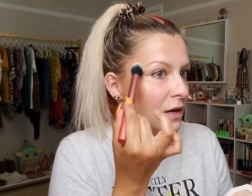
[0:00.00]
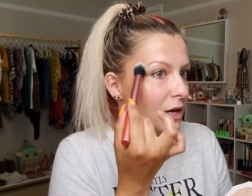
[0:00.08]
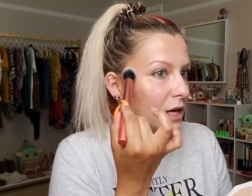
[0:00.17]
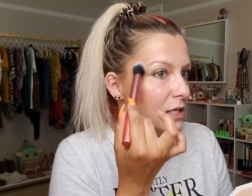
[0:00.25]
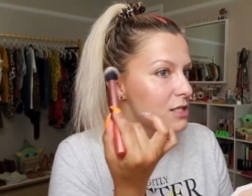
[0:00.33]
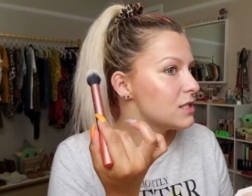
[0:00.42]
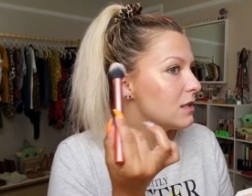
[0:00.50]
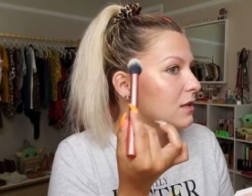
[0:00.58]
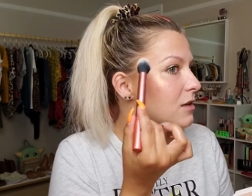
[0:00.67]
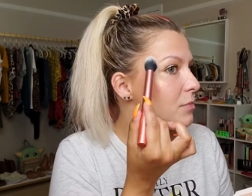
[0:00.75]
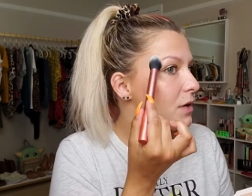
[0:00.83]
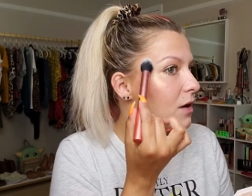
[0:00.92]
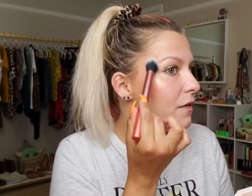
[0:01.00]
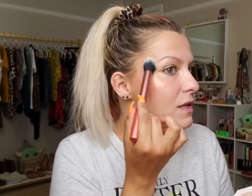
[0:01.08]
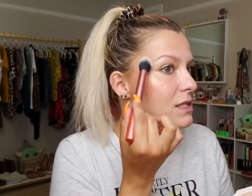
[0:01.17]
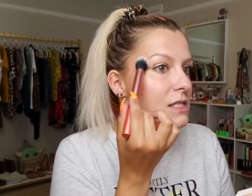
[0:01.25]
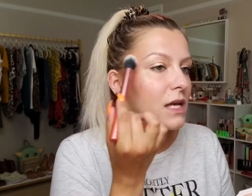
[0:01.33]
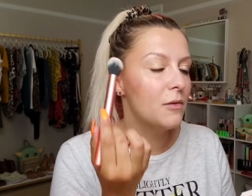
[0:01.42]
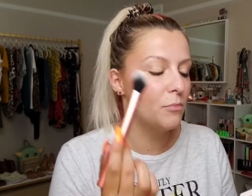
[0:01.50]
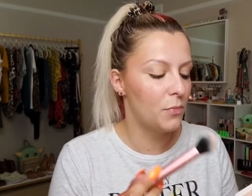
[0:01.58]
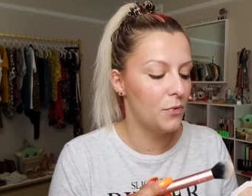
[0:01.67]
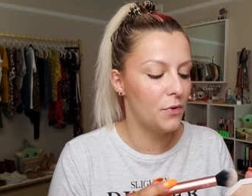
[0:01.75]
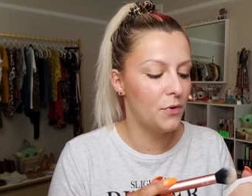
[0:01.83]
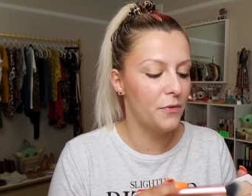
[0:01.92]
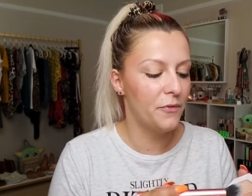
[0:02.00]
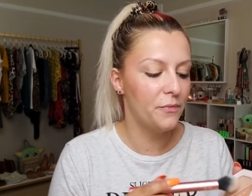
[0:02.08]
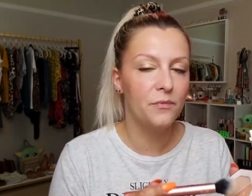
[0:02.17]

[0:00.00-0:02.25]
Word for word: and just a little bit on the temple.